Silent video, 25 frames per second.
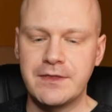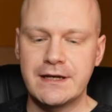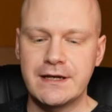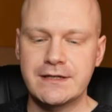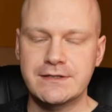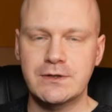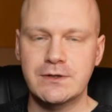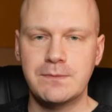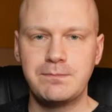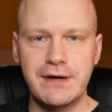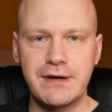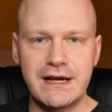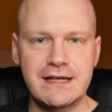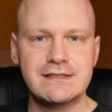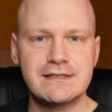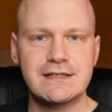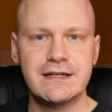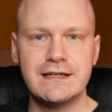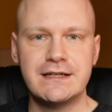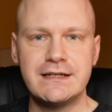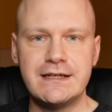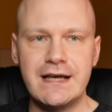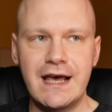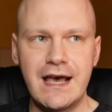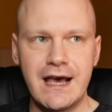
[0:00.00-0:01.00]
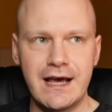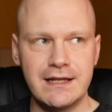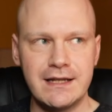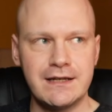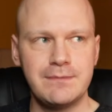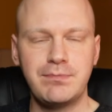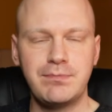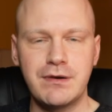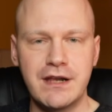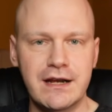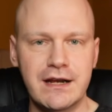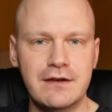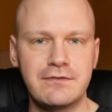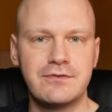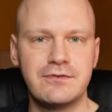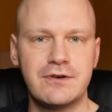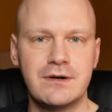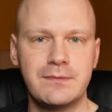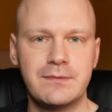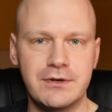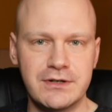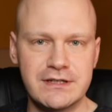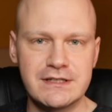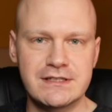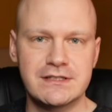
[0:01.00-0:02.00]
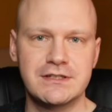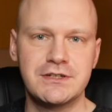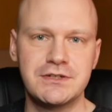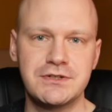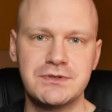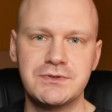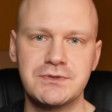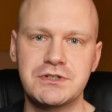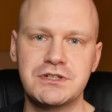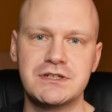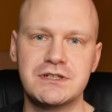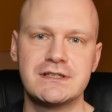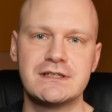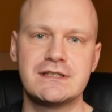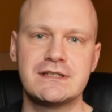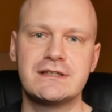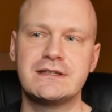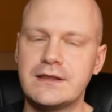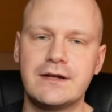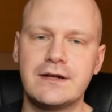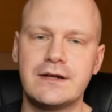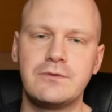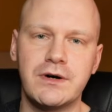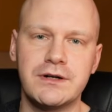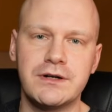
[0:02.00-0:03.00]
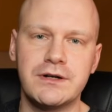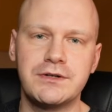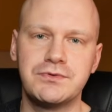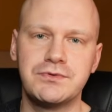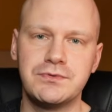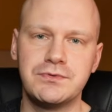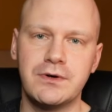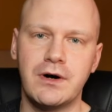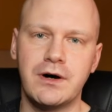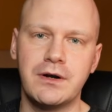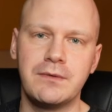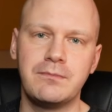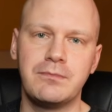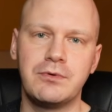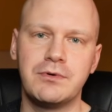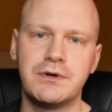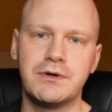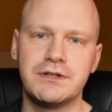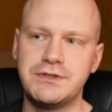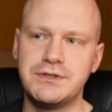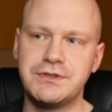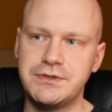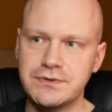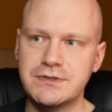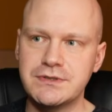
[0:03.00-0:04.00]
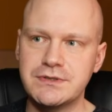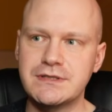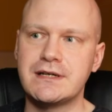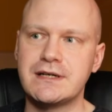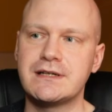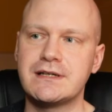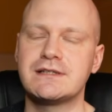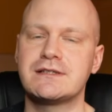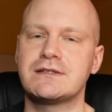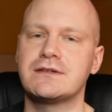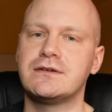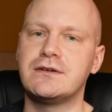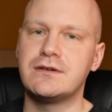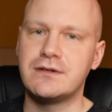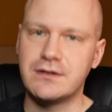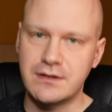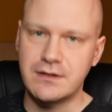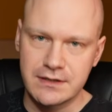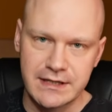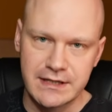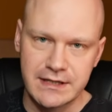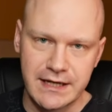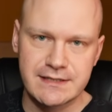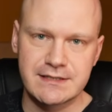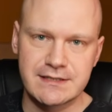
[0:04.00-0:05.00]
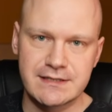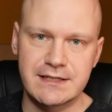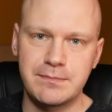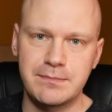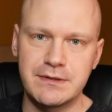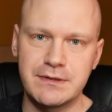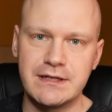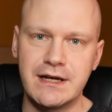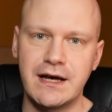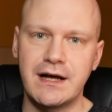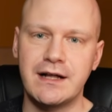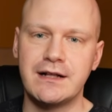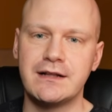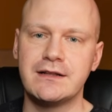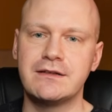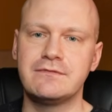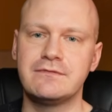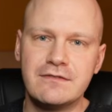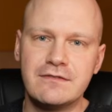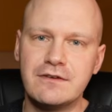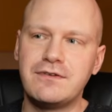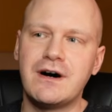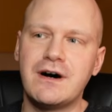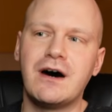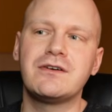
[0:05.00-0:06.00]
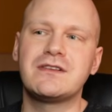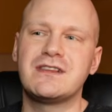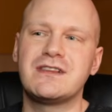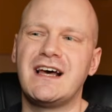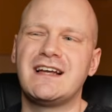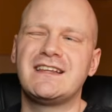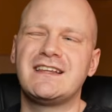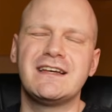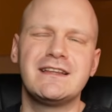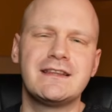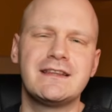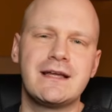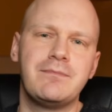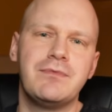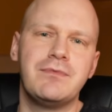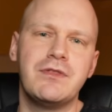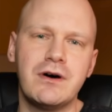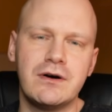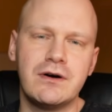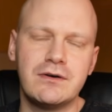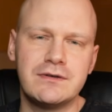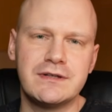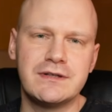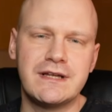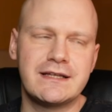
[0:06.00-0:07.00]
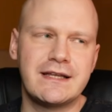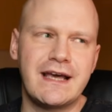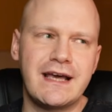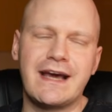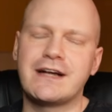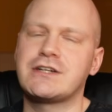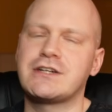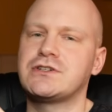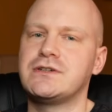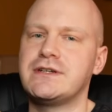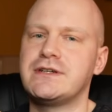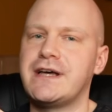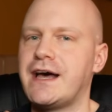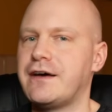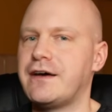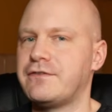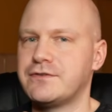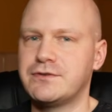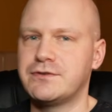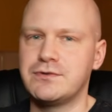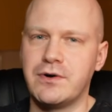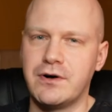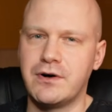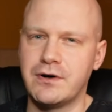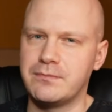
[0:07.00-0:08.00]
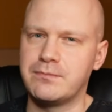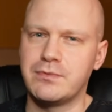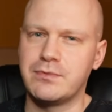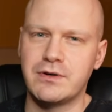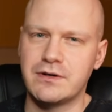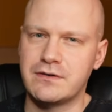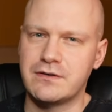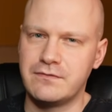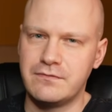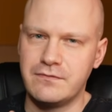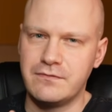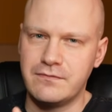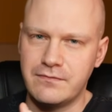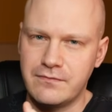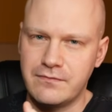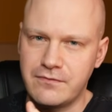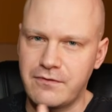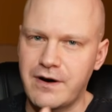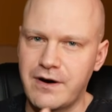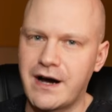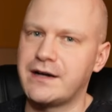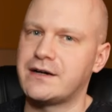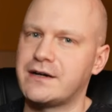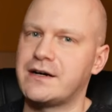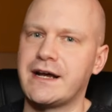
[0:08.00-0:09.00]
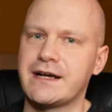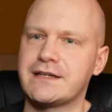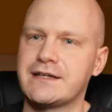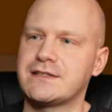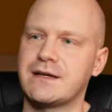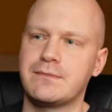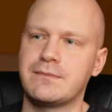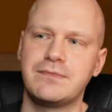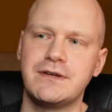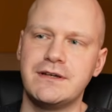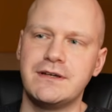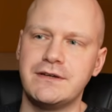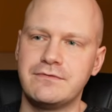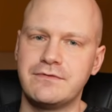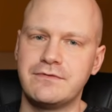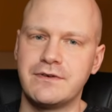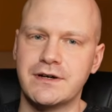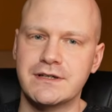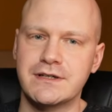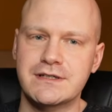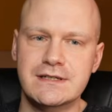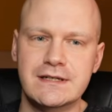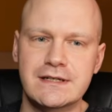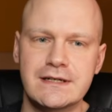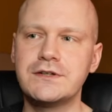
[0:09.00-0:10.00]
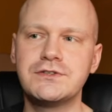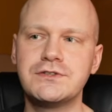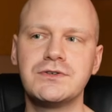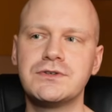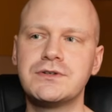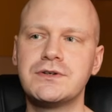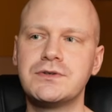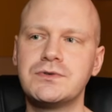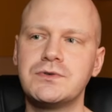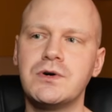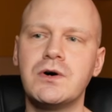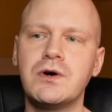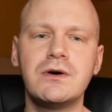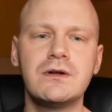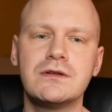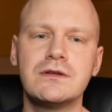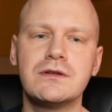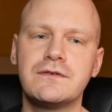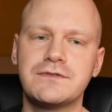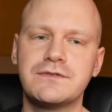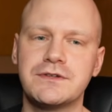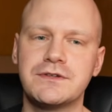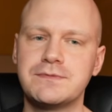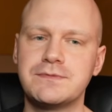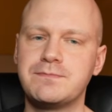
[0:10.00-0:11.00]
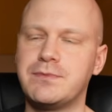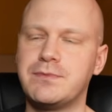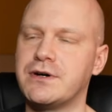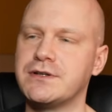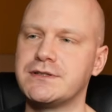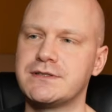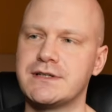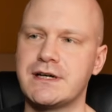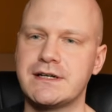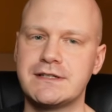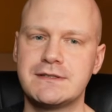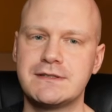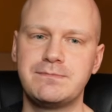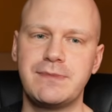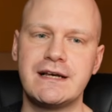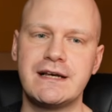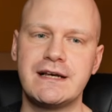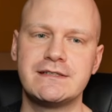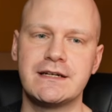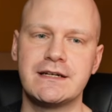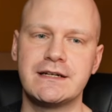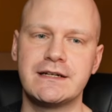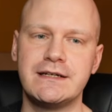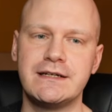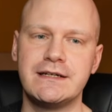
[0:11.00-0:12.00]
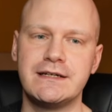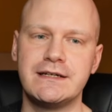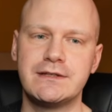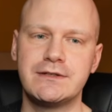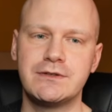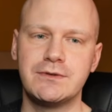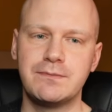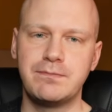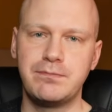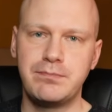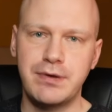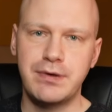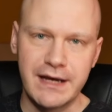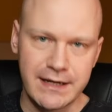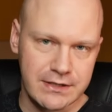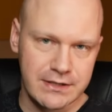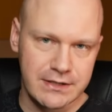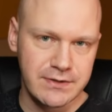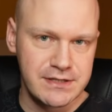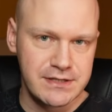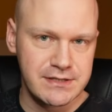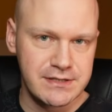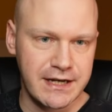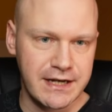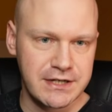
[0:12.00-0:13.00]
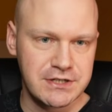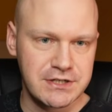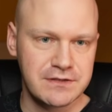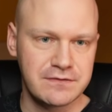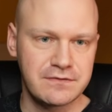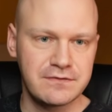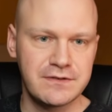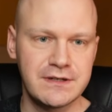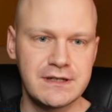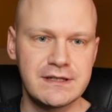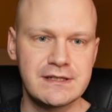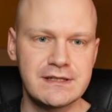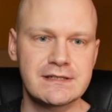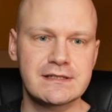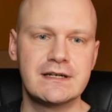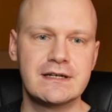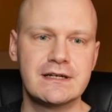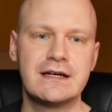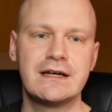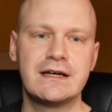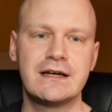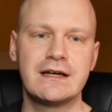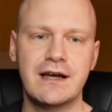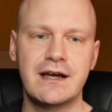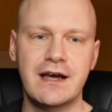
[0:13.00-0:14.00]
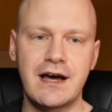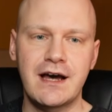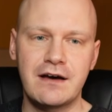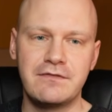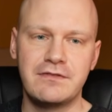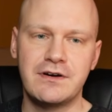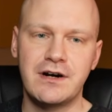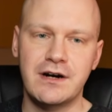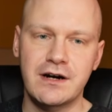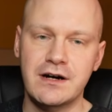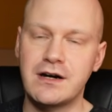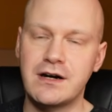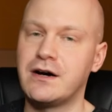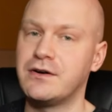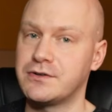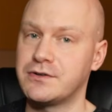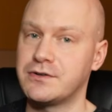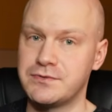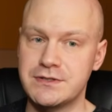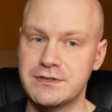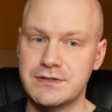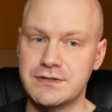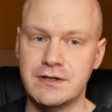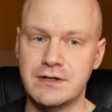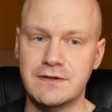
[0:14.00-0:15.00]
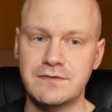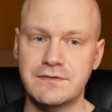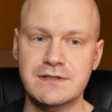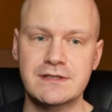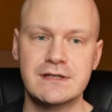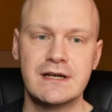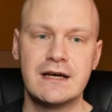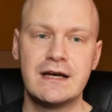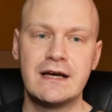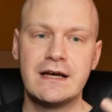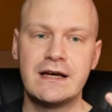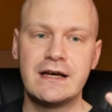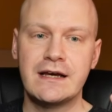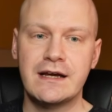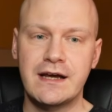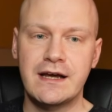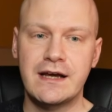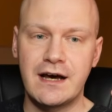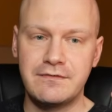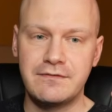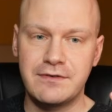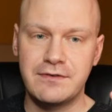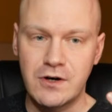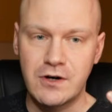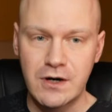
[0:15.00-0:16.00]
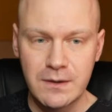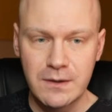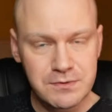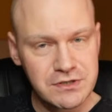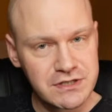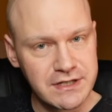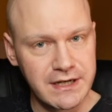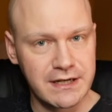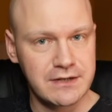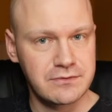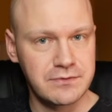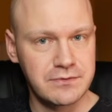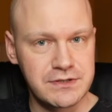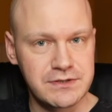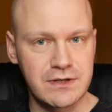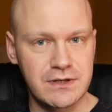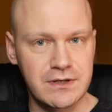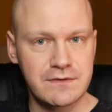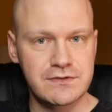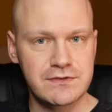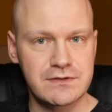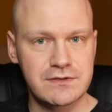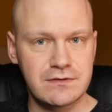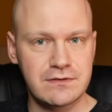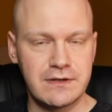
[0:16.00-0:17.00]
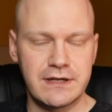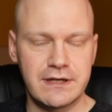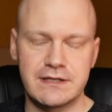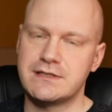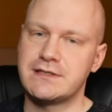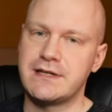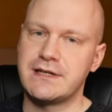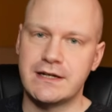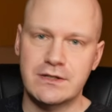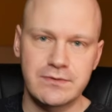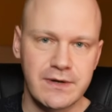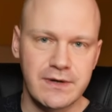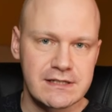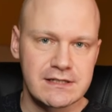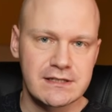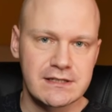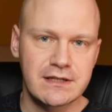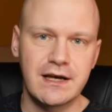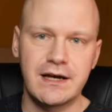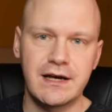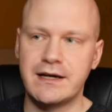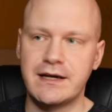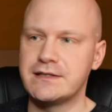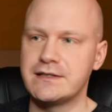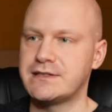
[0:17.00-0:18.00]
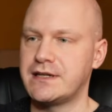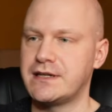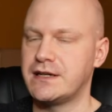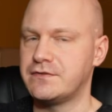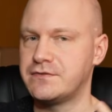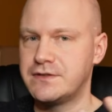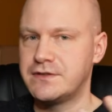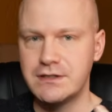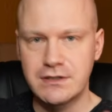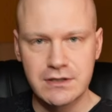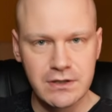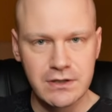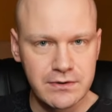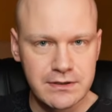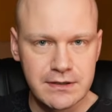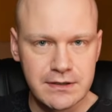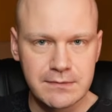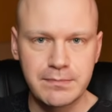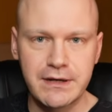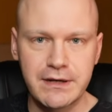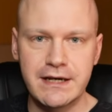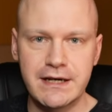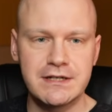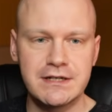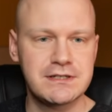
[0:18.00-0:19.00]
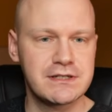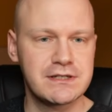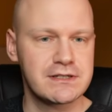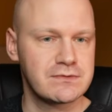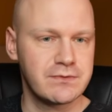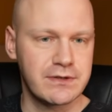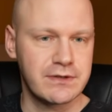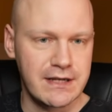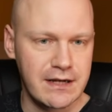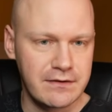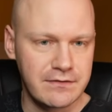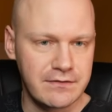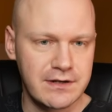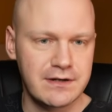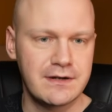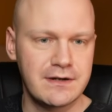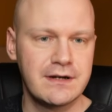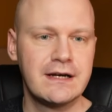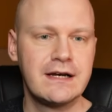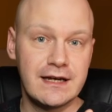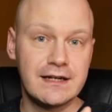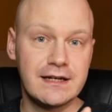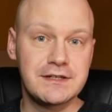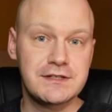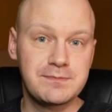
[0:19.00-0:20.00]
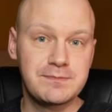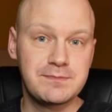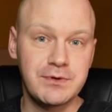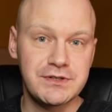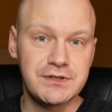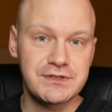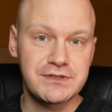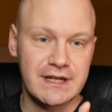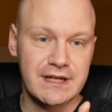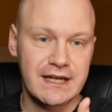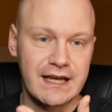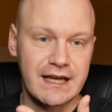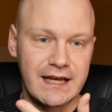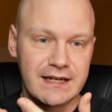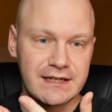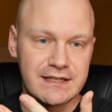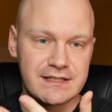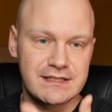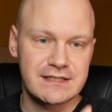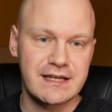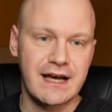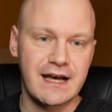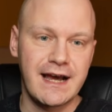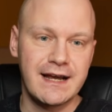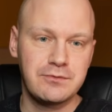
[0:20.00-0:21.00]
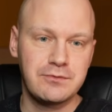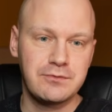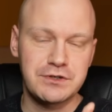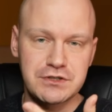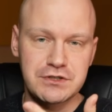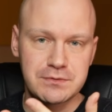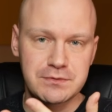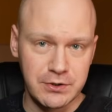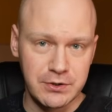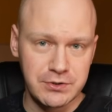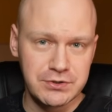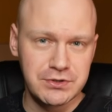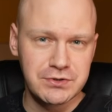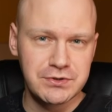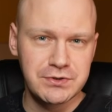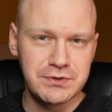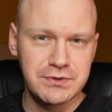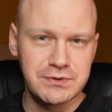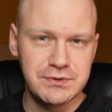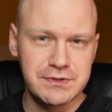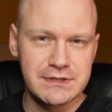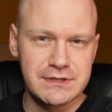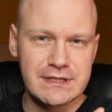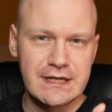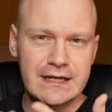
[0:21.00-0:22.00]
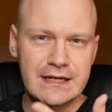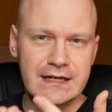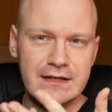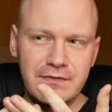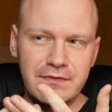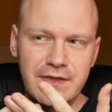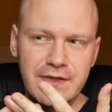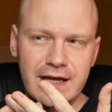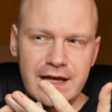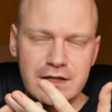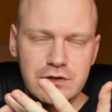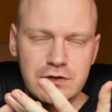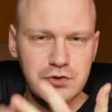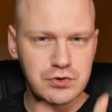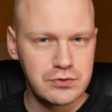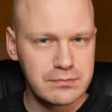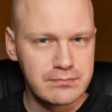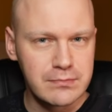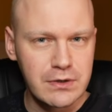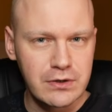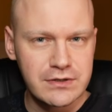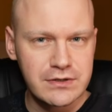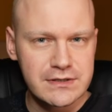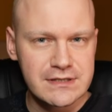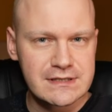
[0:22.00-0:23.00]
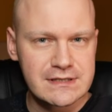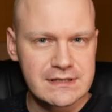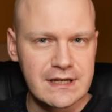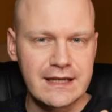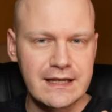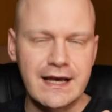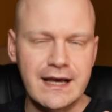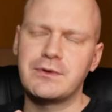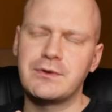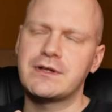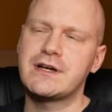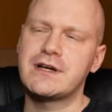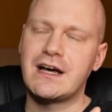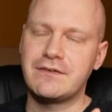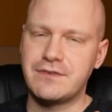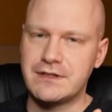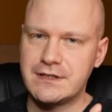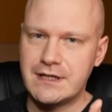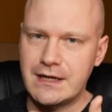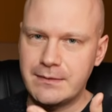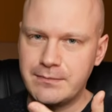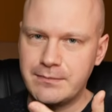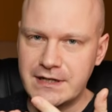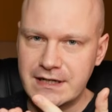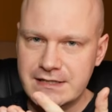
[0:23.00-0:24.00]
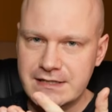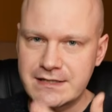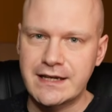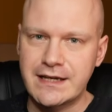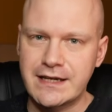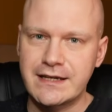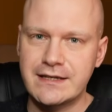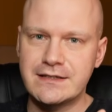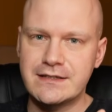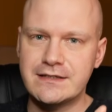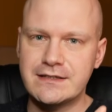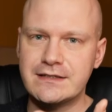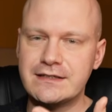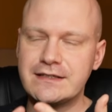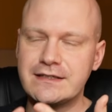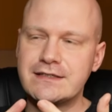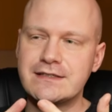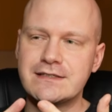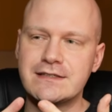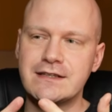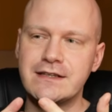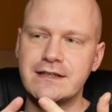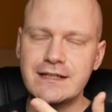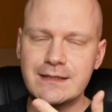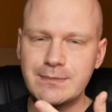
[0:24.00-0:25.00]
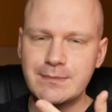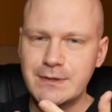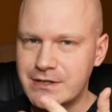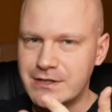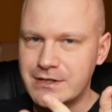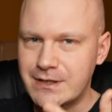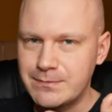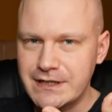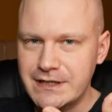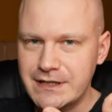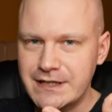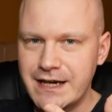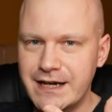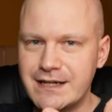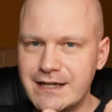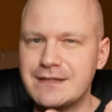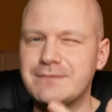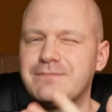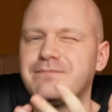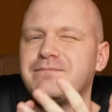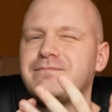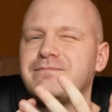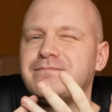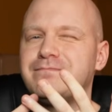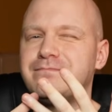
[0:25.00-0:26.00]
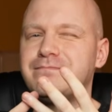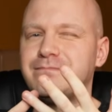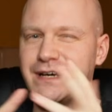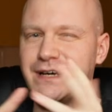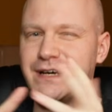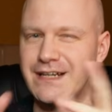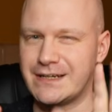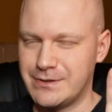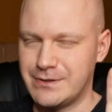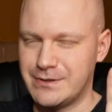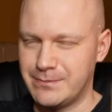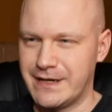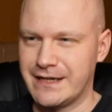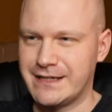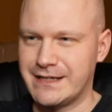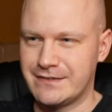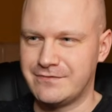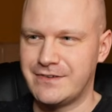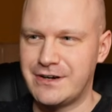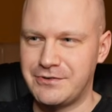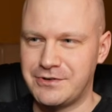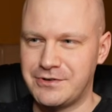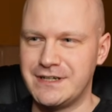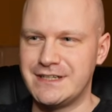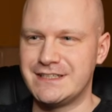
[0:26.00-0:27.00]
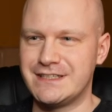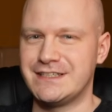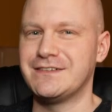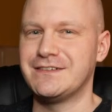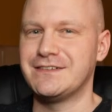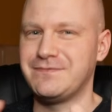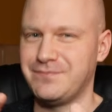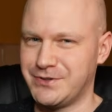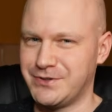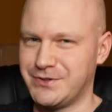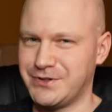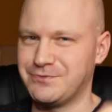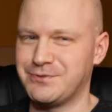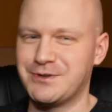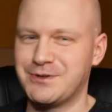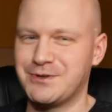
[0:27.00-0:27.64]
So basically any platform or institutions that want to onboard users on the XRPL without letting them know that they actually have to onboard via XRP first. So the role of the sponsor is basically to pay transaction fees, cover account reserves, cover object reserves, let's say trust lines, NFT token pages, whatever. And the sponsor can decide which mode to use. There are two modes, and I will cover them in a second. It's a little bit complicated, but I will make it very easy, don't